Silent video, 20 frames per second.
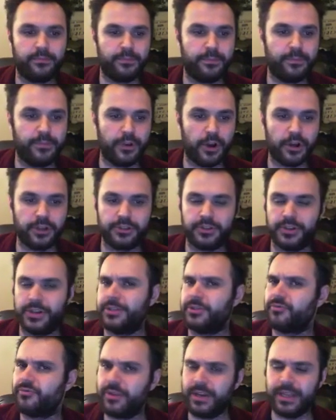
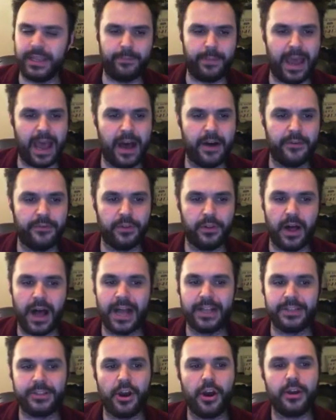Doctrines really powerful.
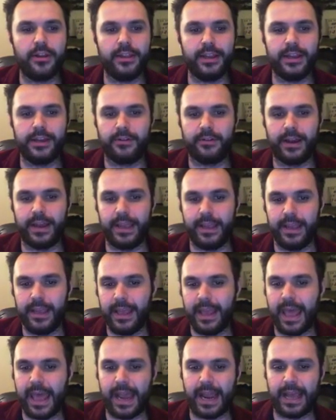I totally agree.
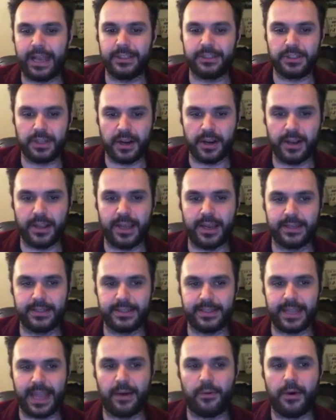And I can totally
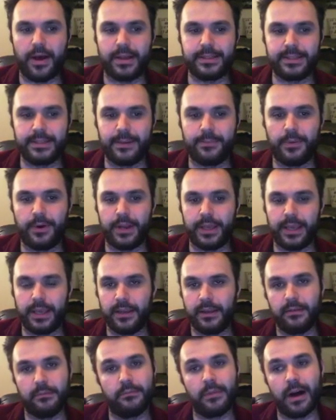understand why somebody
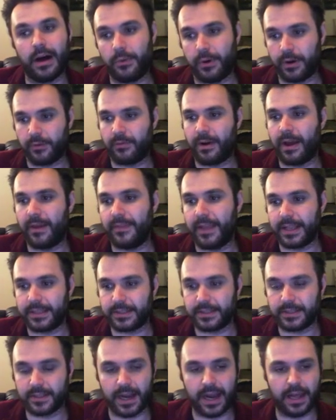might want to run that
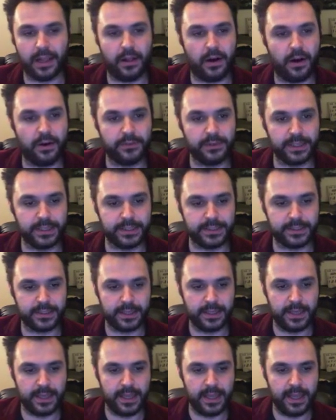style of list.
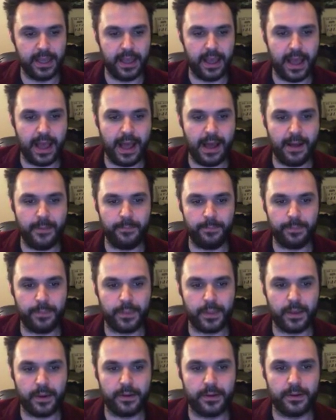
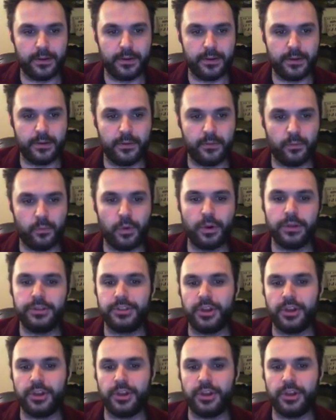What